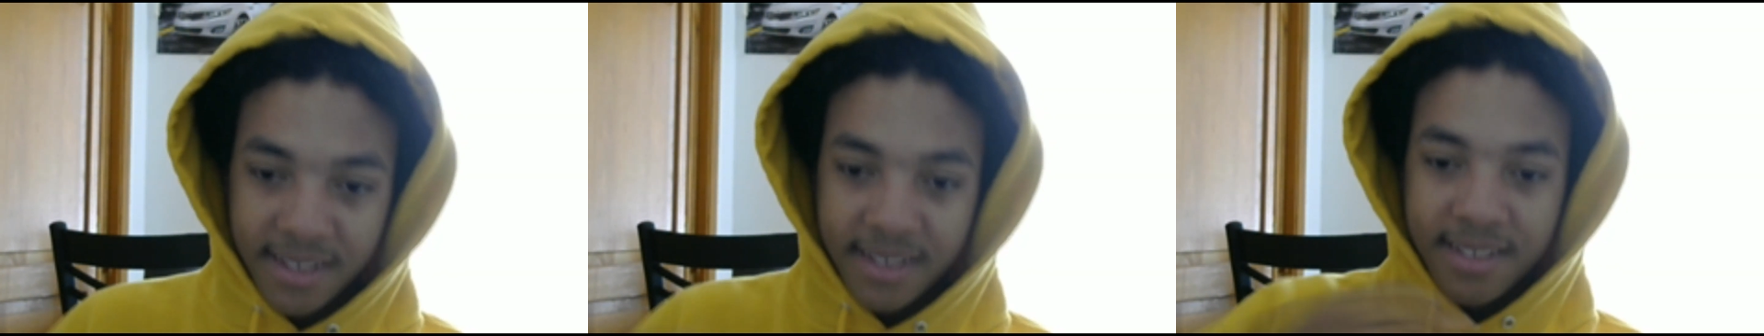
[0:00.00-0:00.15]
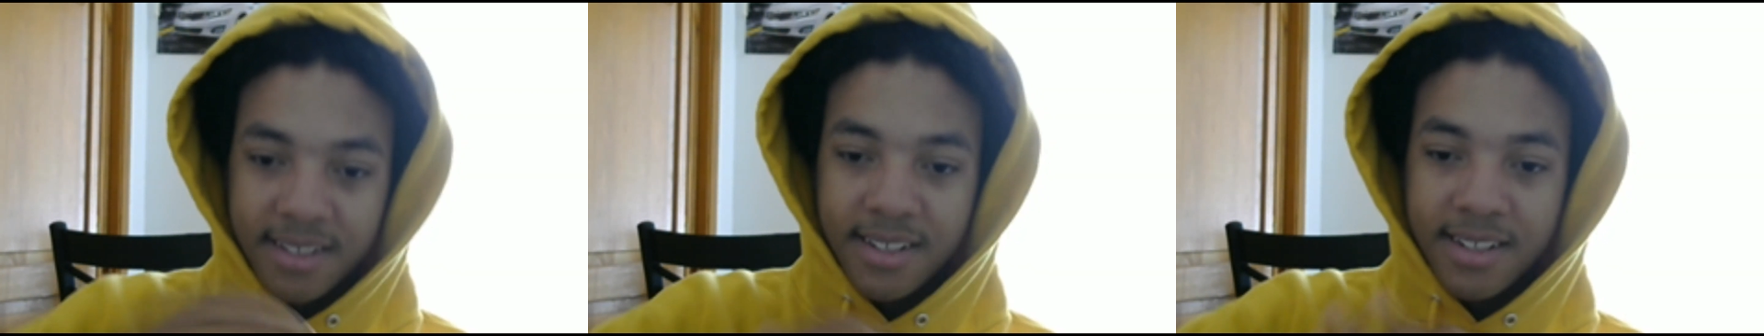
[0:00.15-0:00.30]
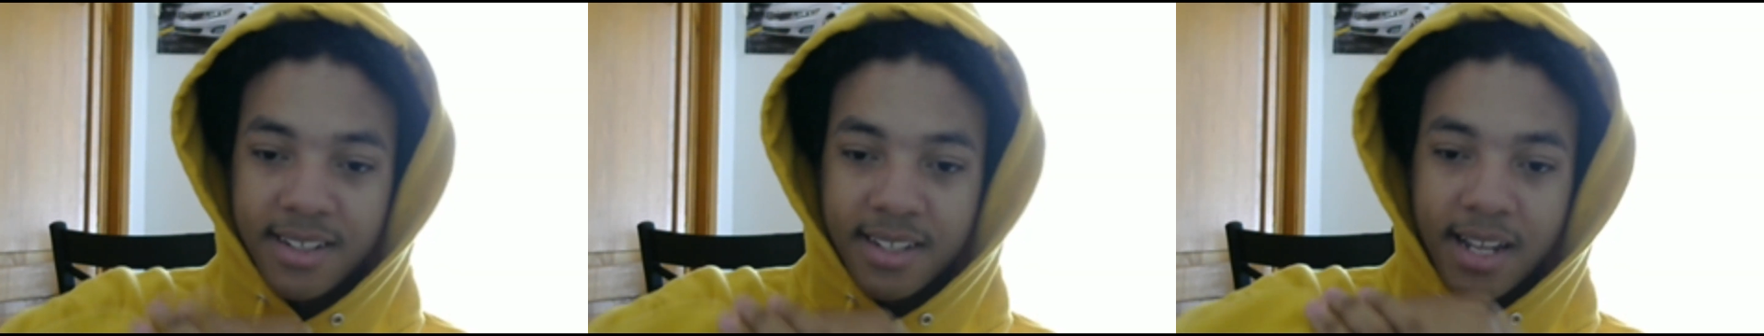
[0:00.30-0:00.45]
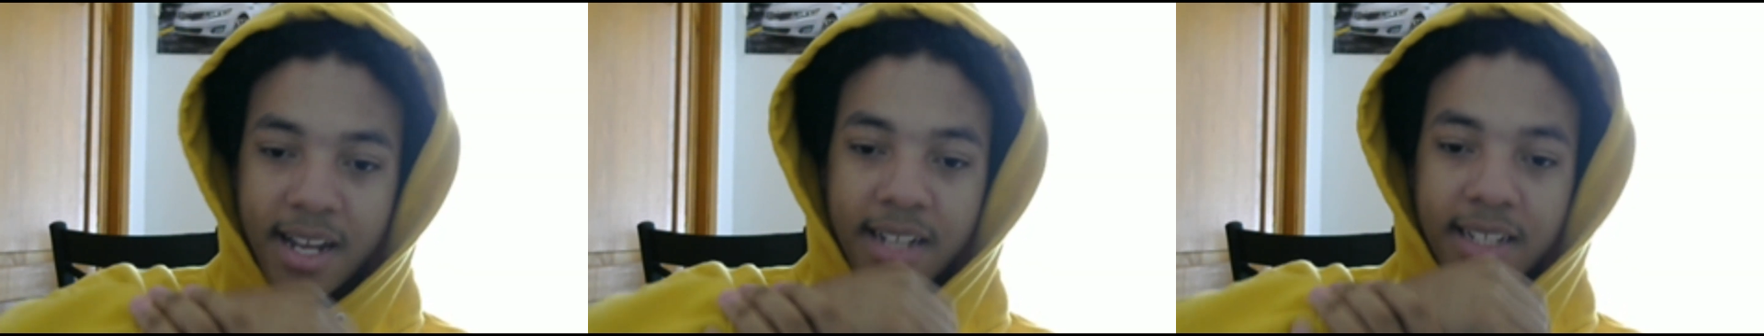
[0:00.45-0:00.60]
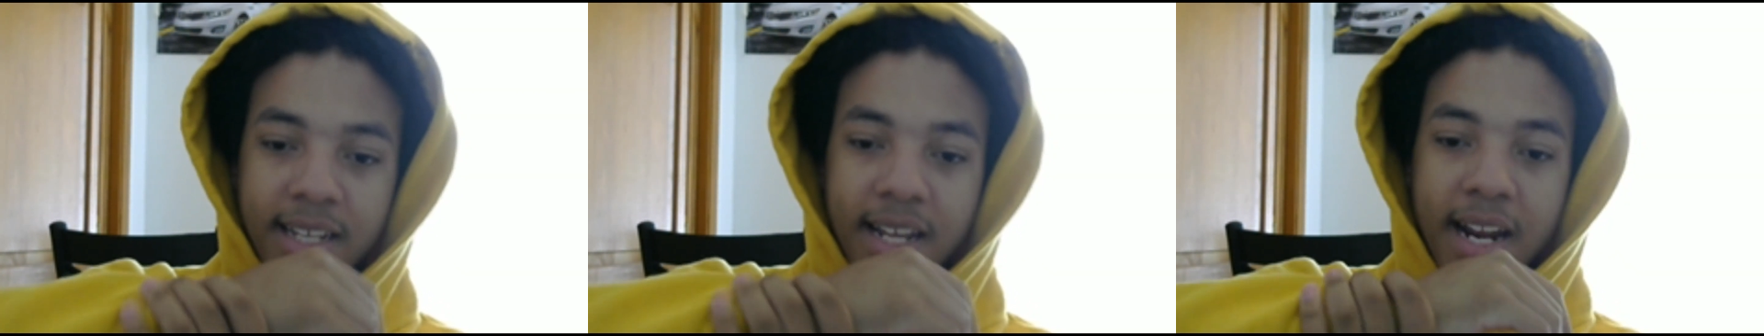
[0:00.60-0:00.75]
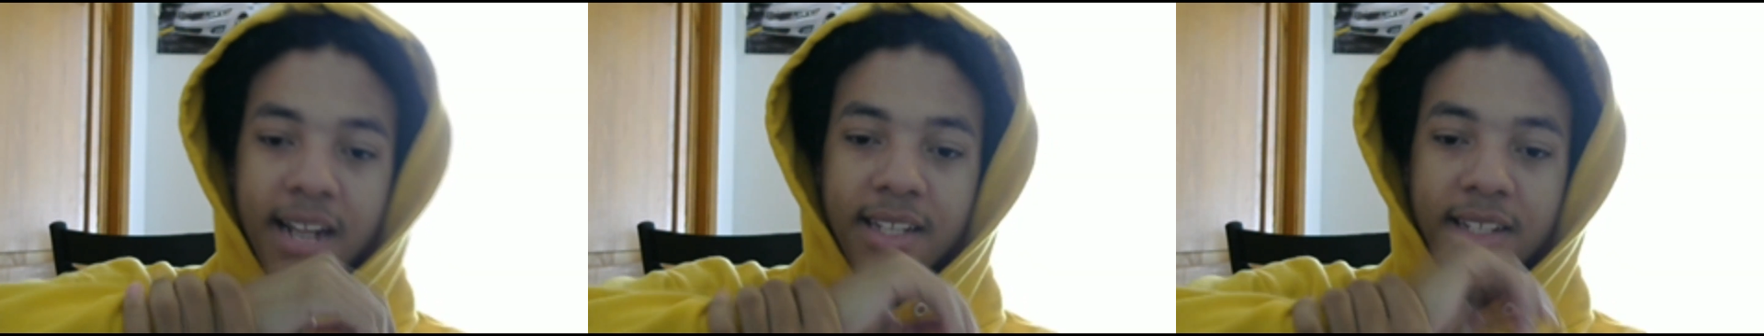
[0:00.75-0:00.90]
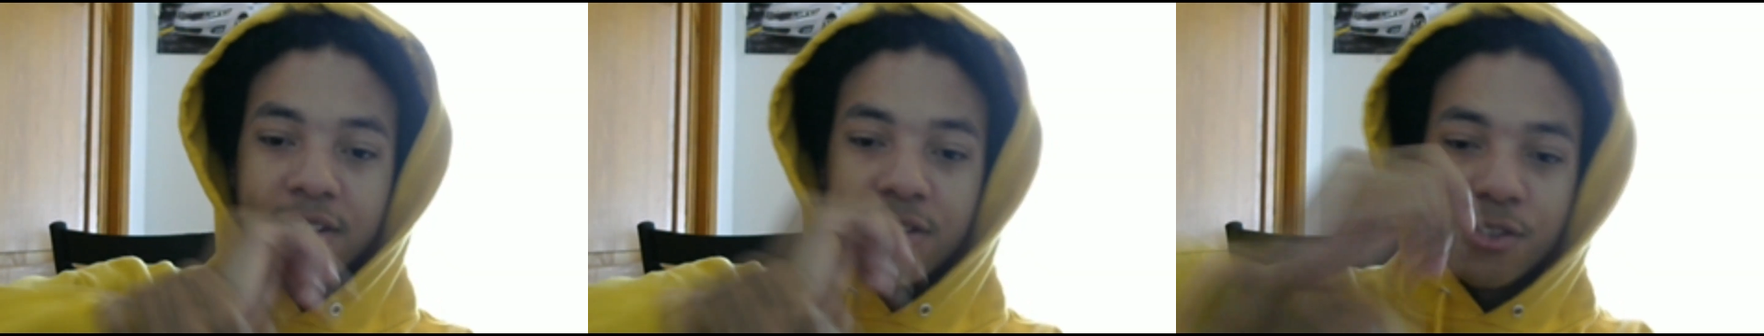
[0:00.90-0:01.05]
Just like that.
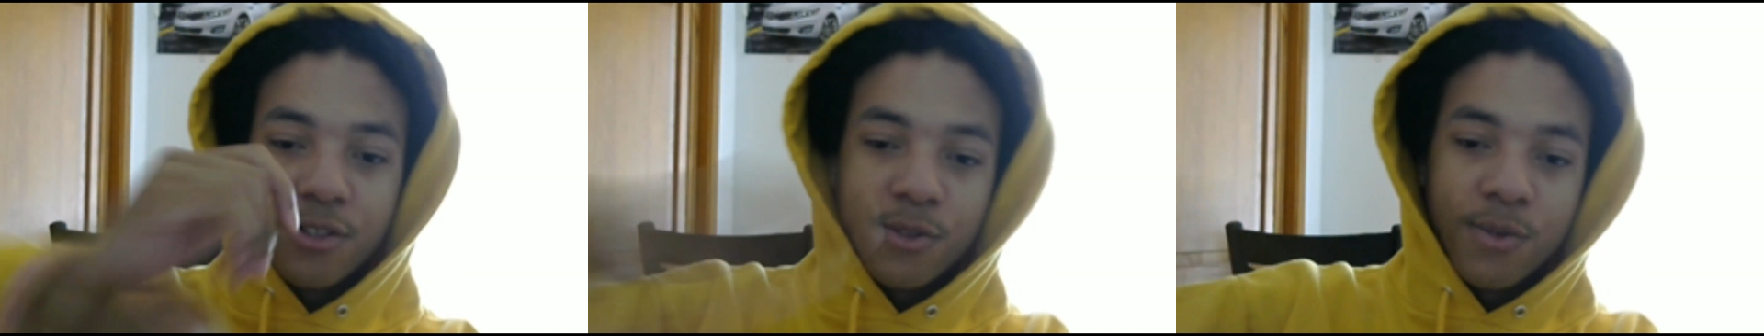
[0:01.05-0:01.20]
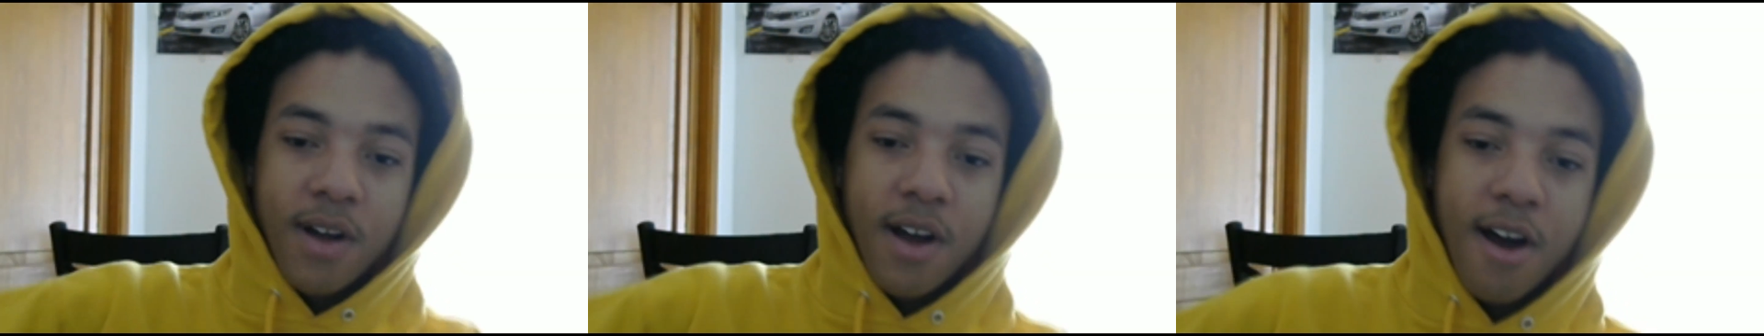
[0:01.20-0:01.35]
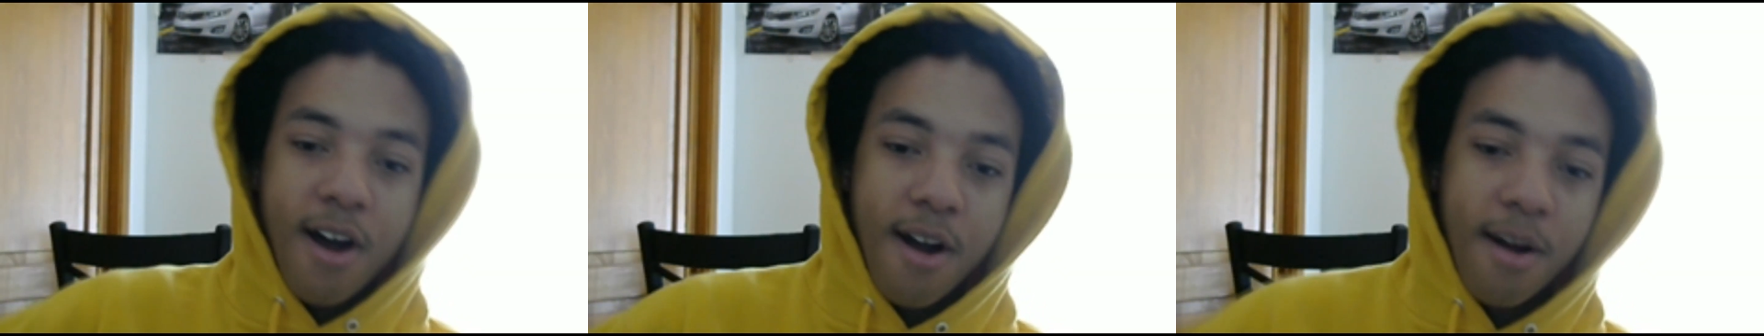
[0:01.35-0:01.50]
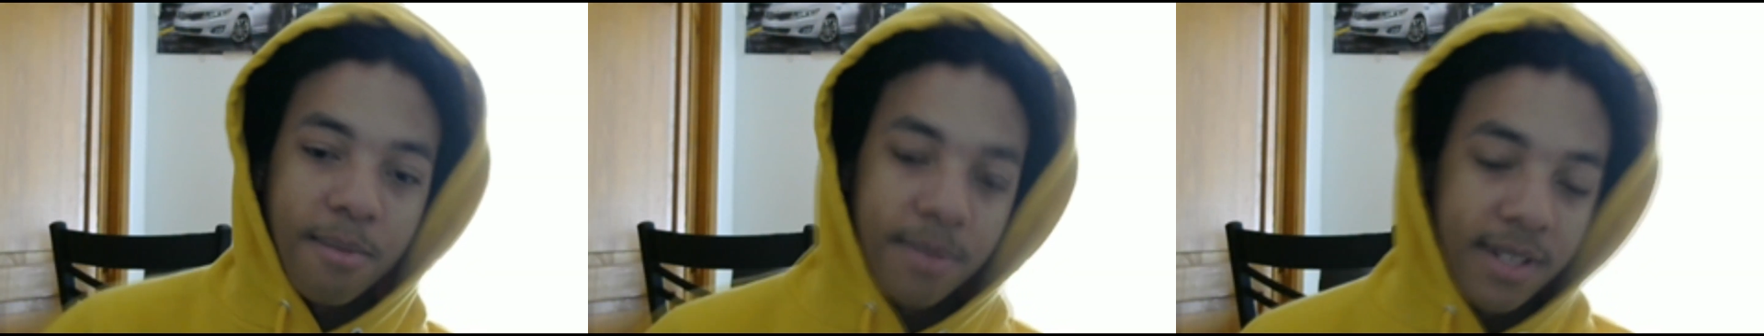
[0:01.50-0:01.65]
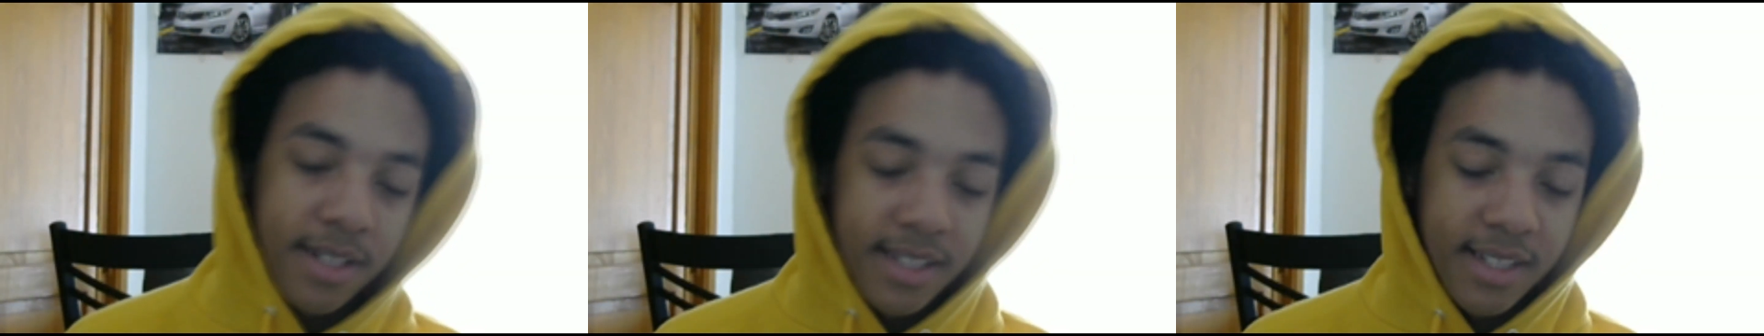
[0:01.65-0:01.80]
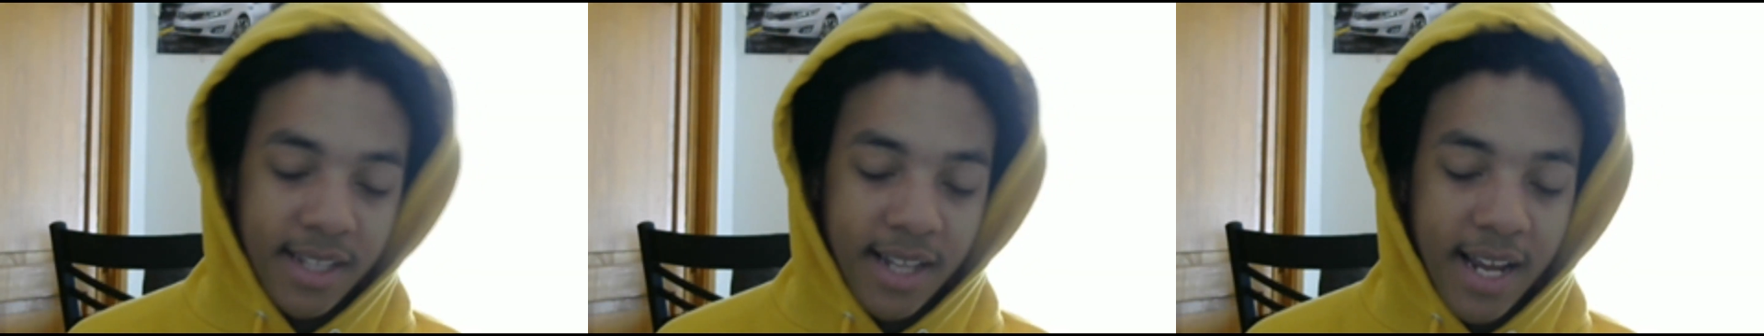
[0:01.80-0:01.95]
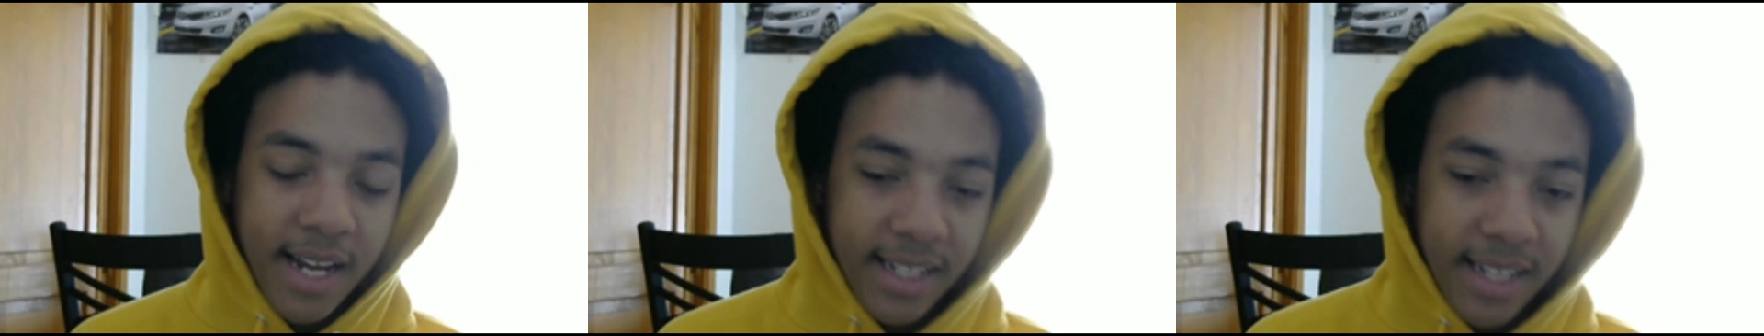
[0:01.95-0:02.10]
I just threw the arm.
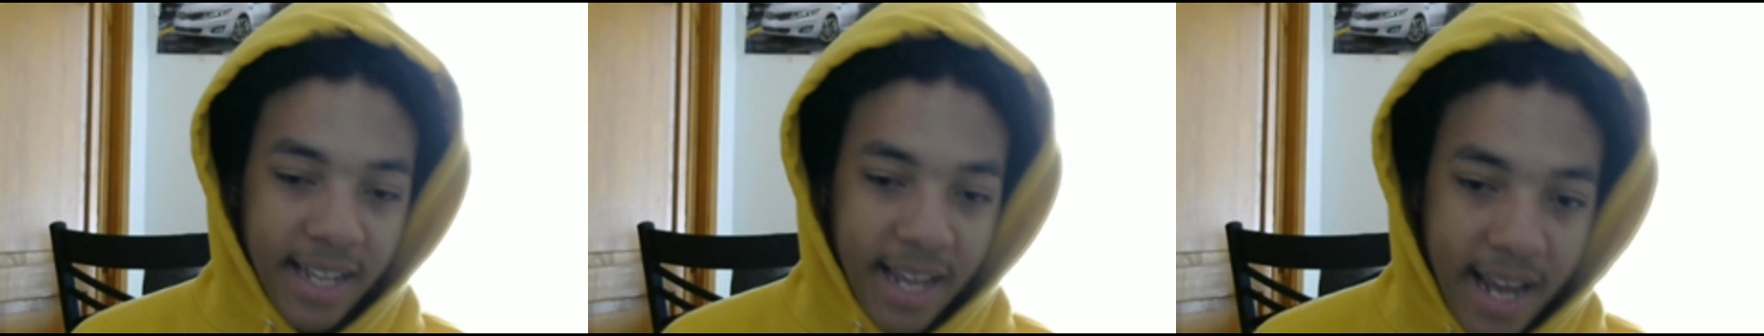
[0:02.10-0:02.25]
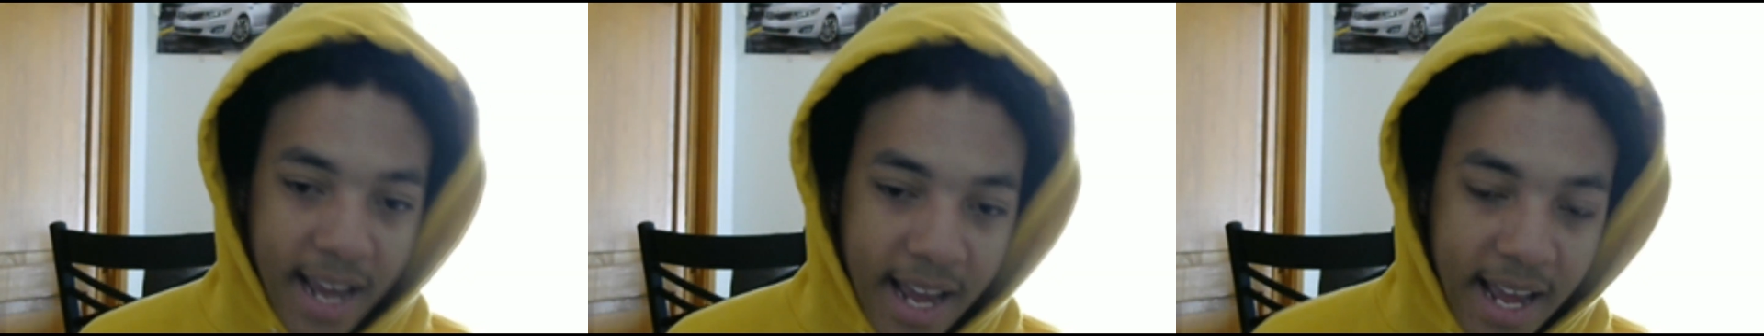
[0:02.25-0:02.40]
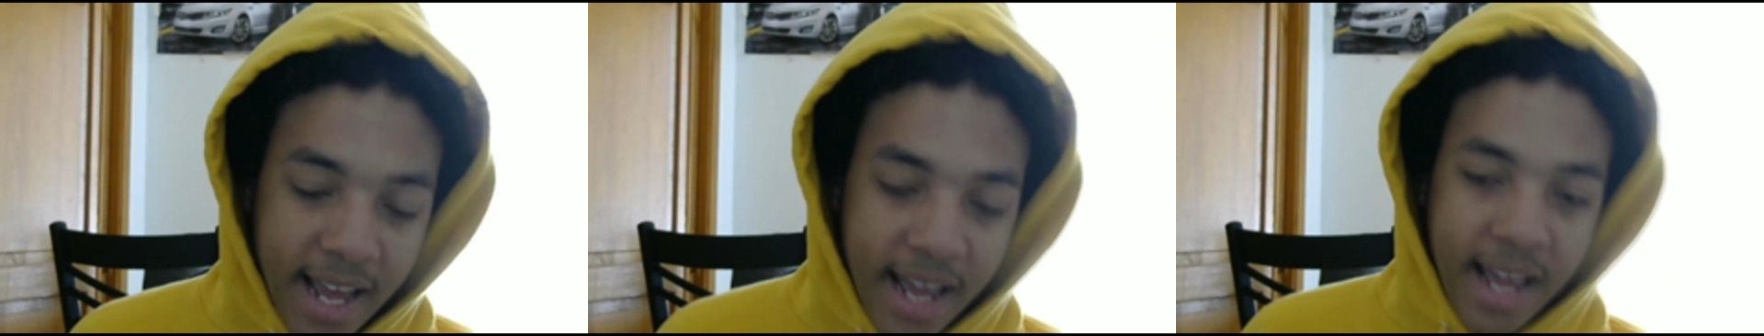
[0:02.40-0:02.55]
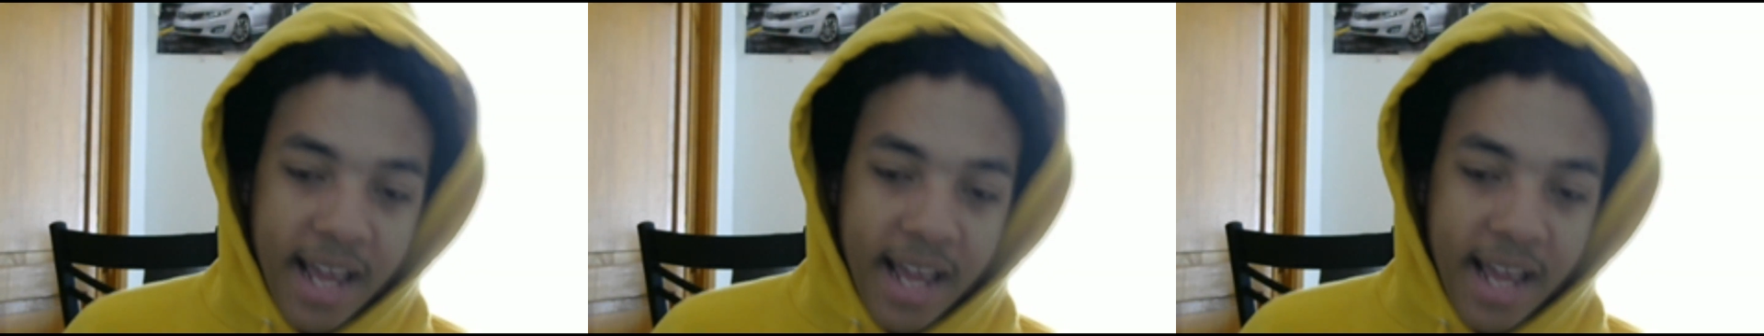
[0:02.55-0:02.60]
Just like that.